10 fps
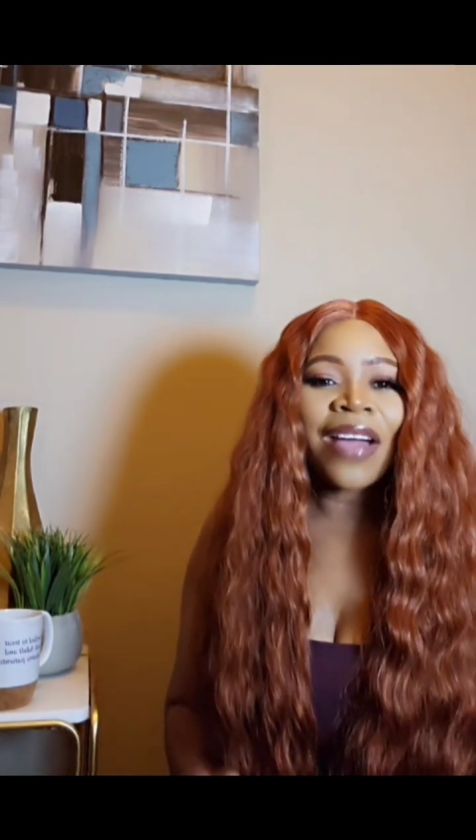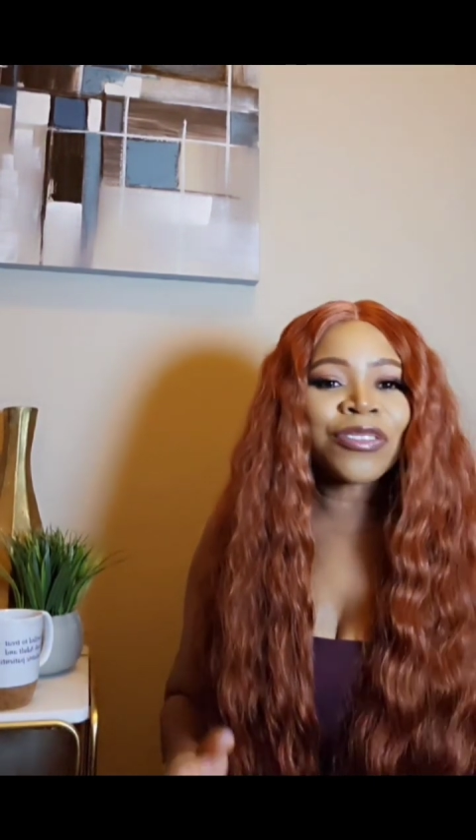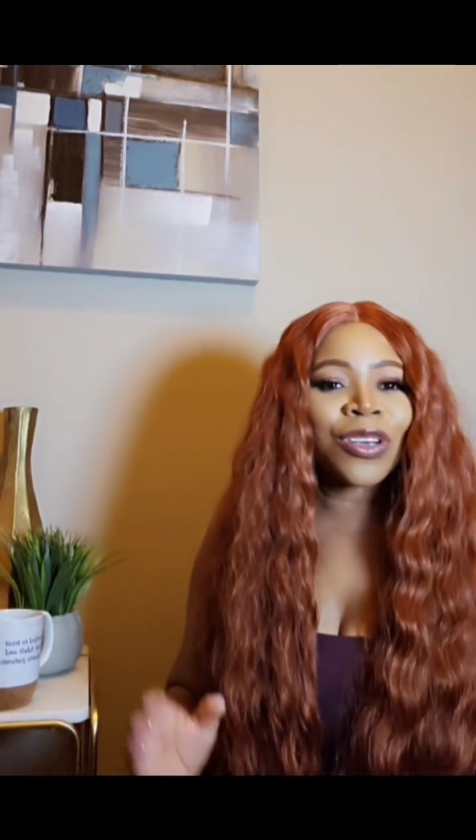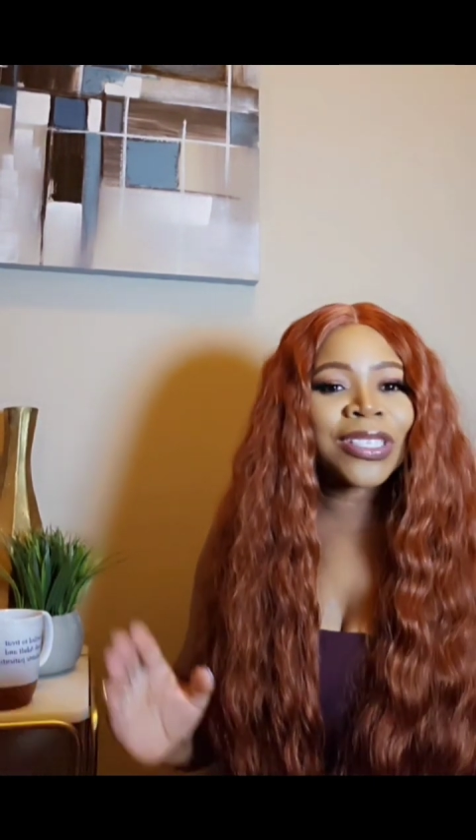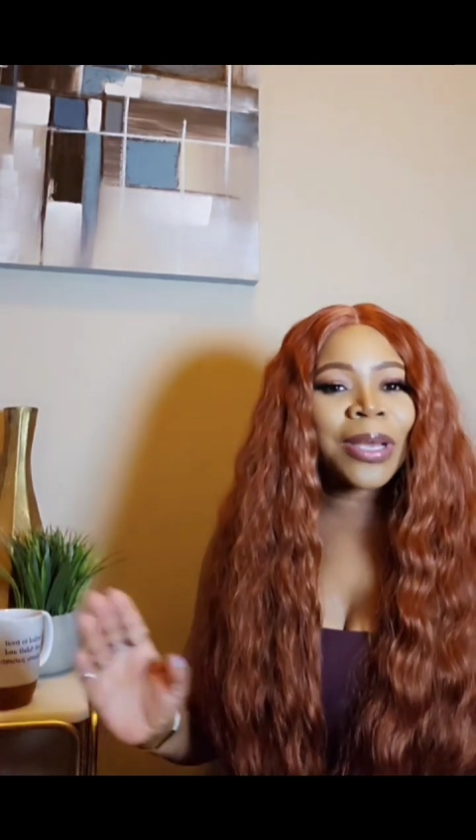
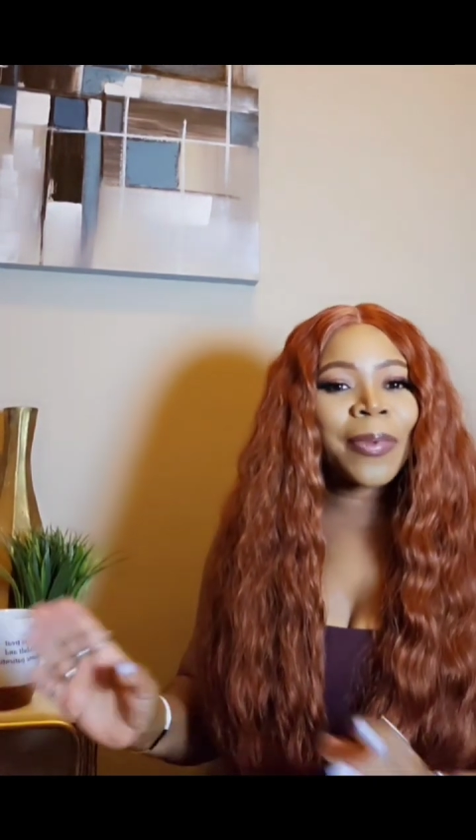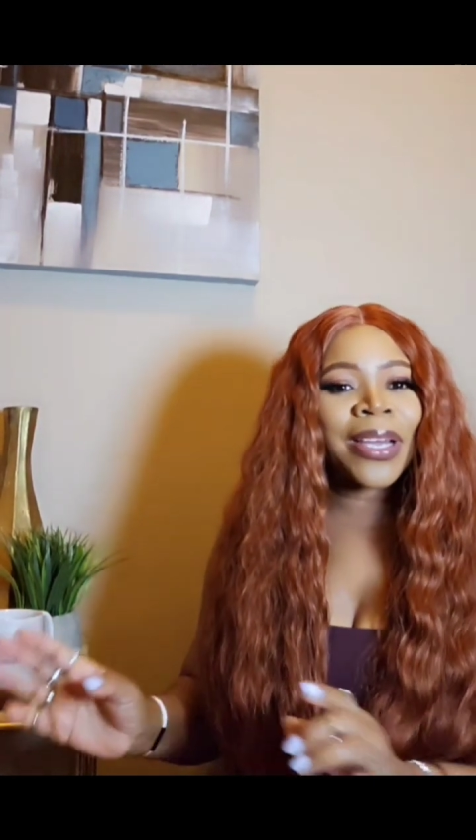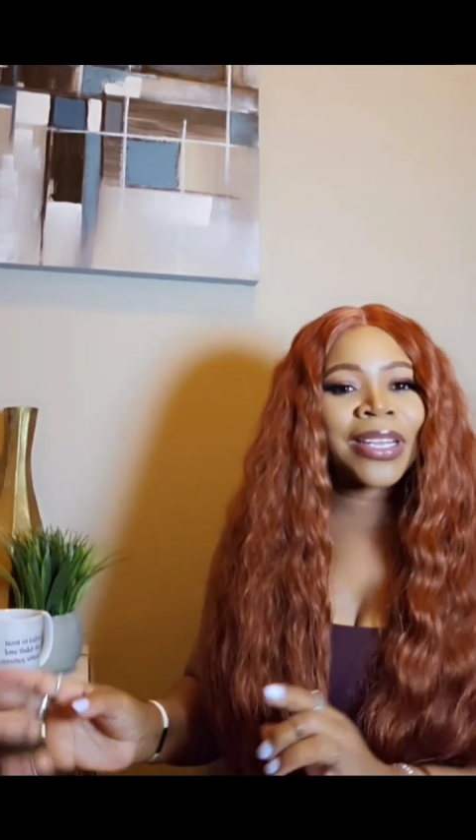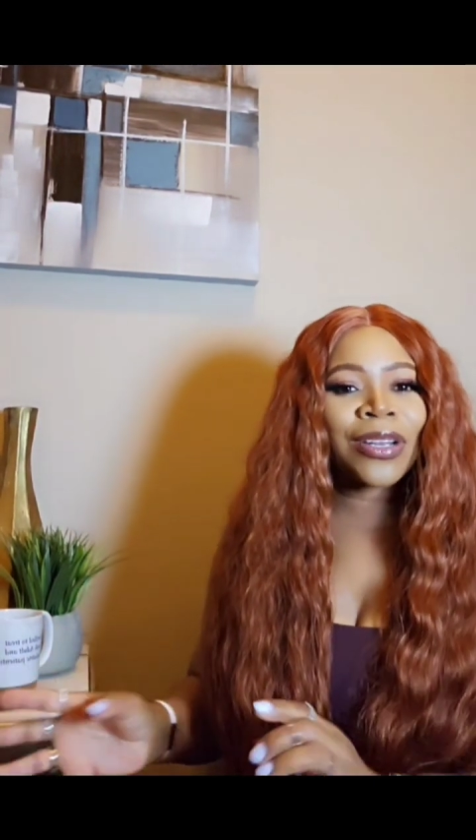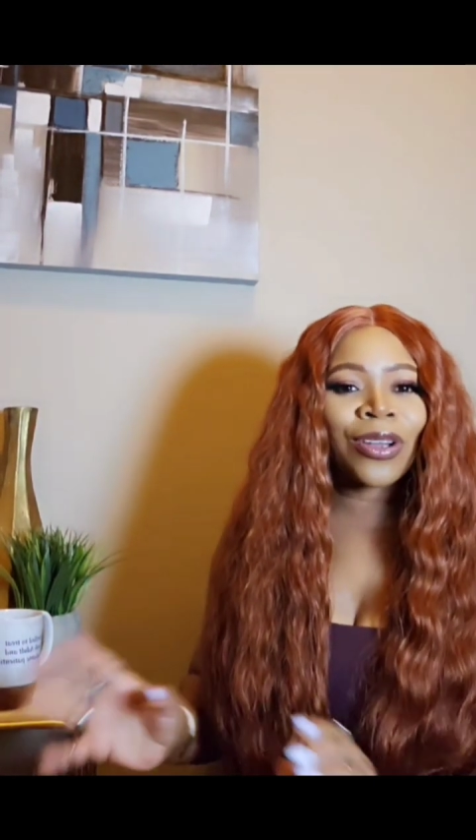I've talked
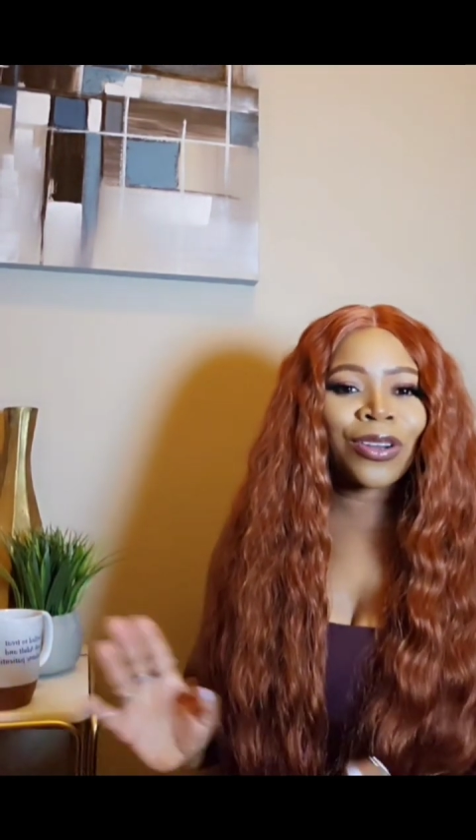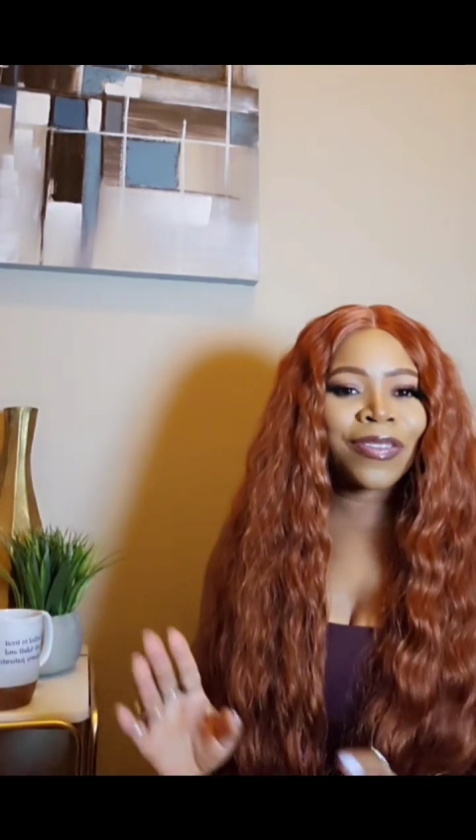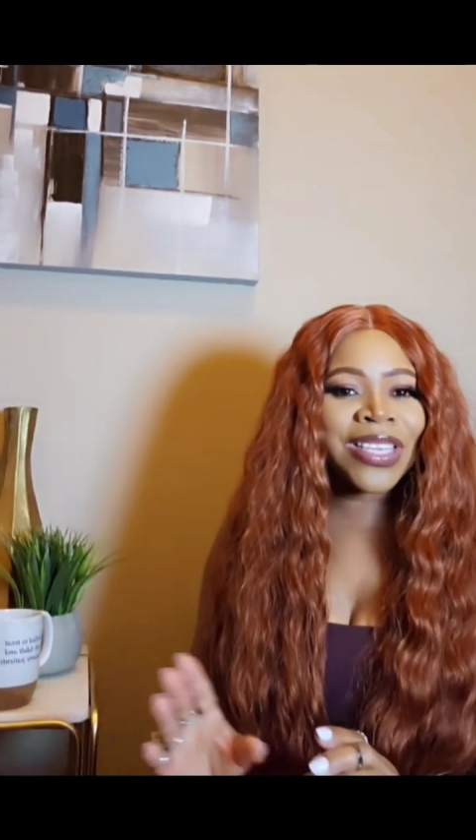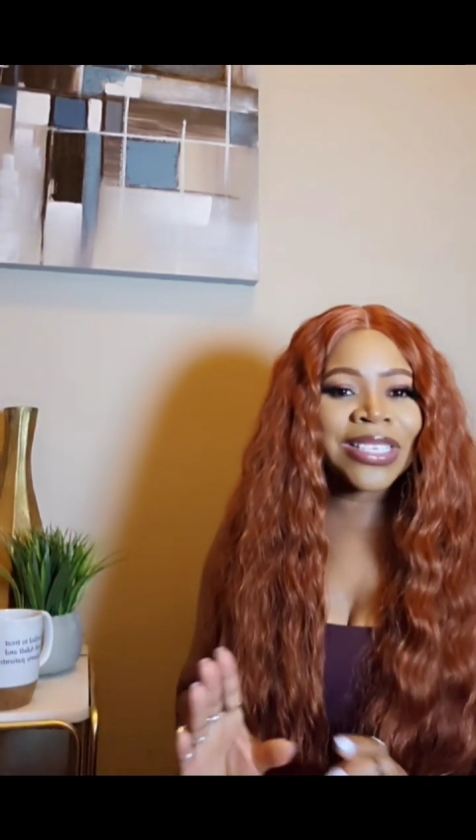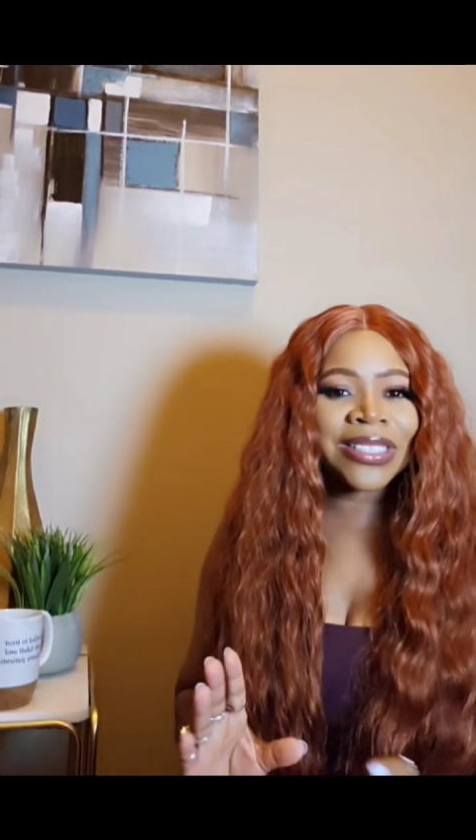about a lot
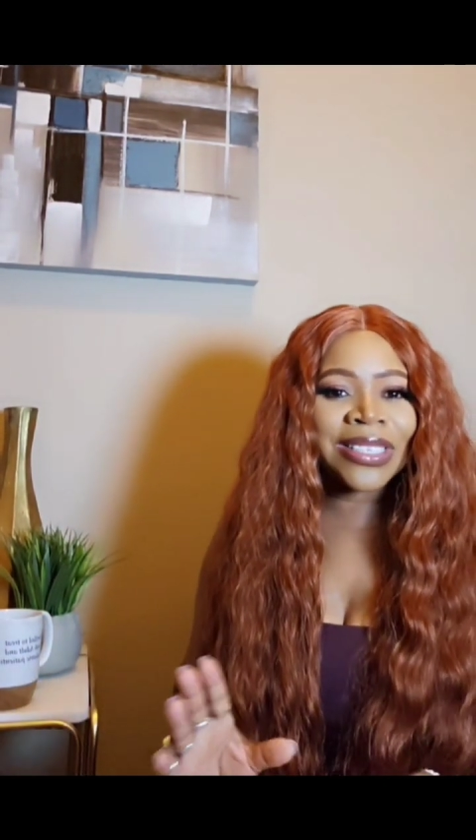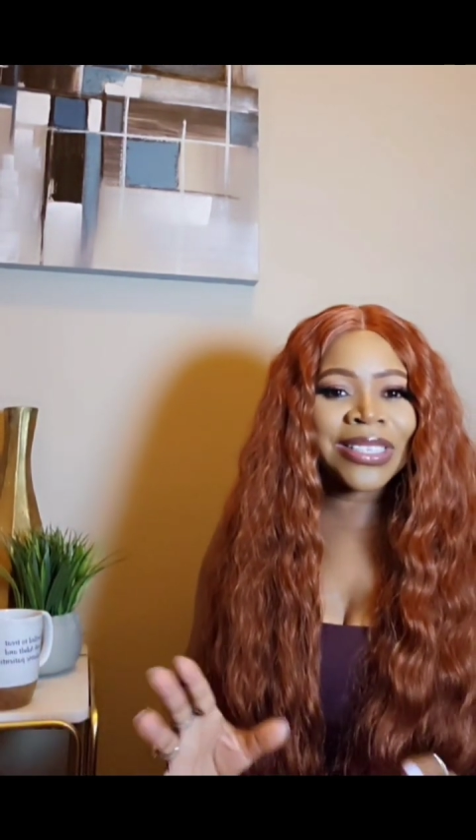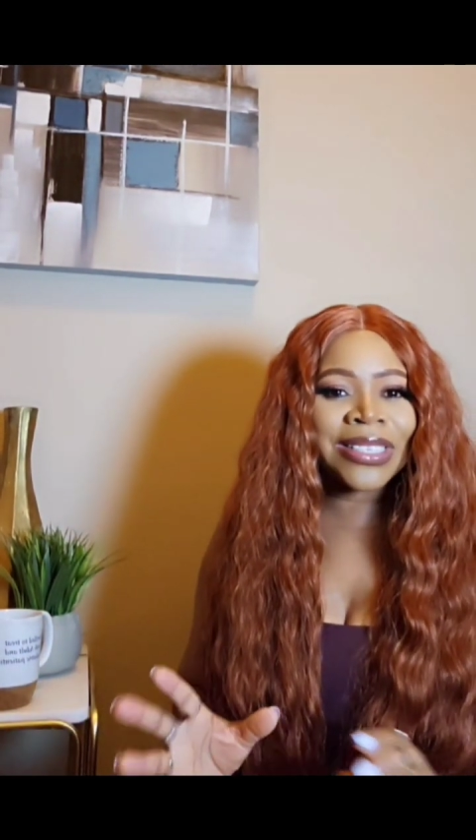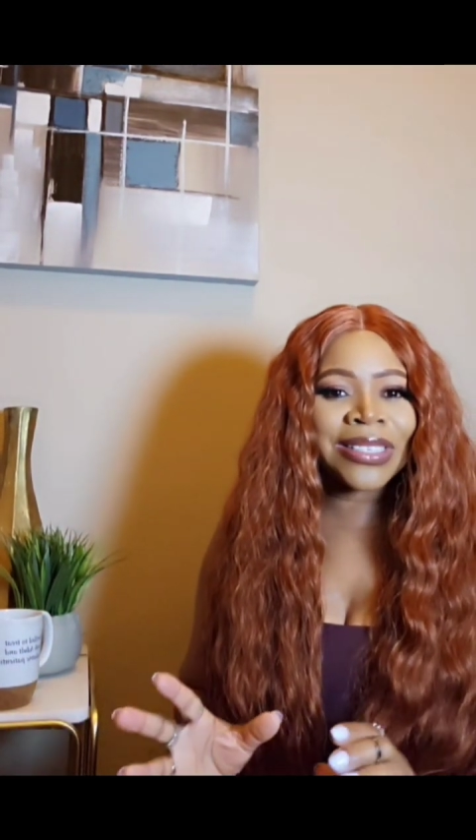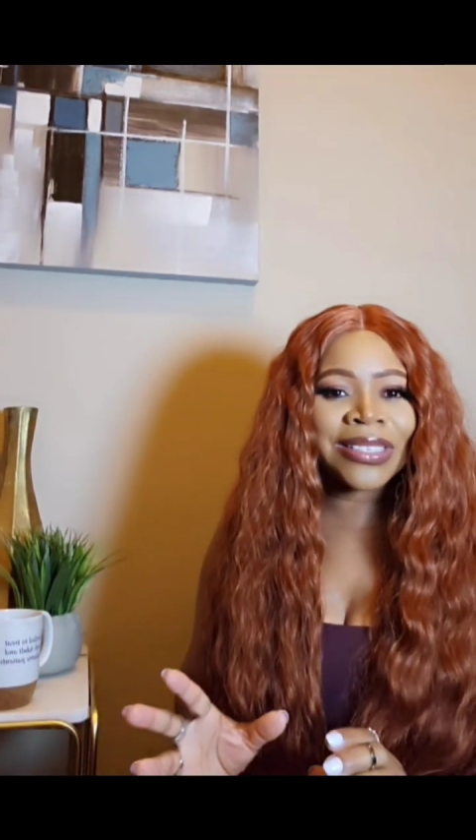of things
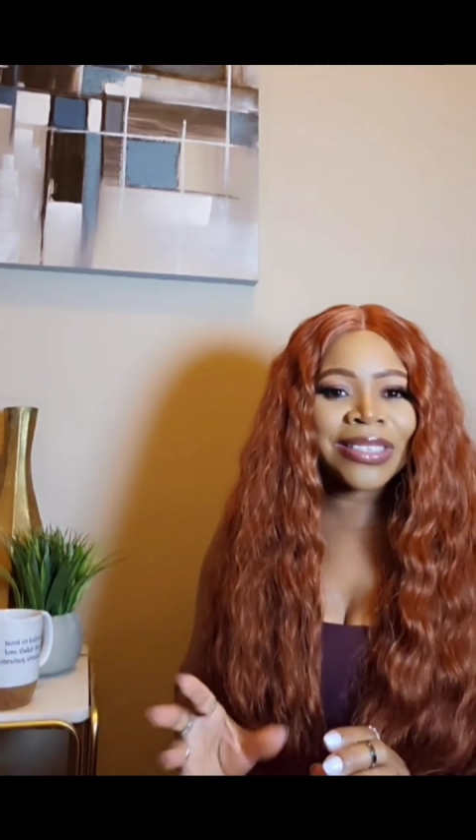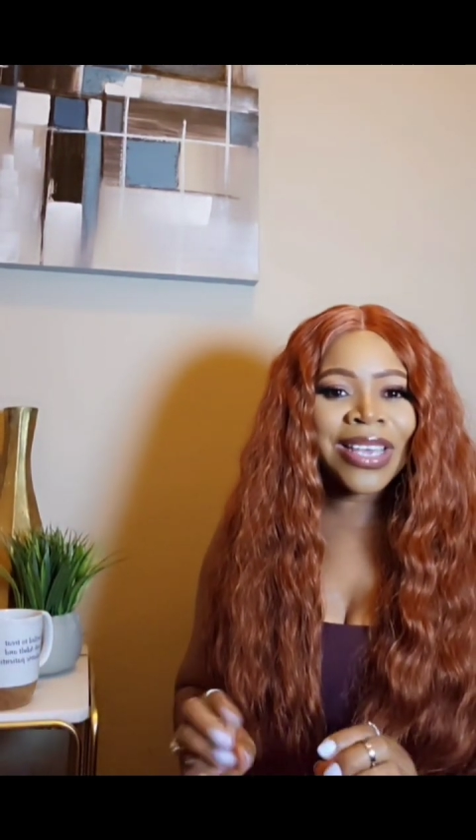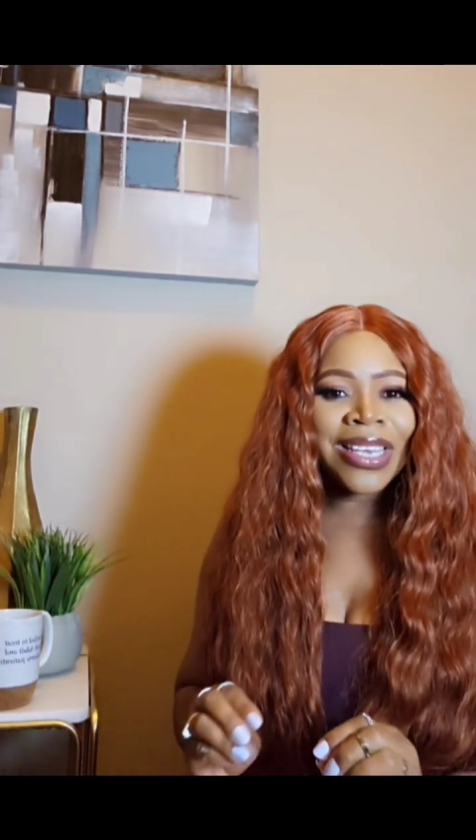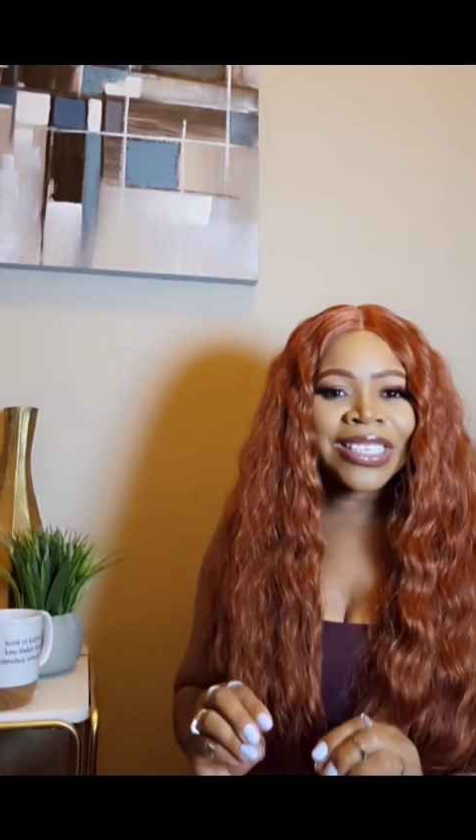in this